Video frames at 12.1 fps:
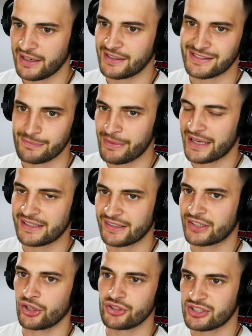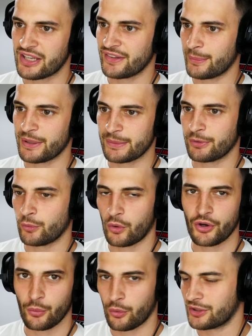is making the content that people
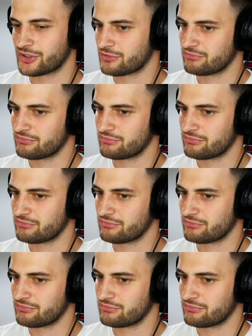want to watch.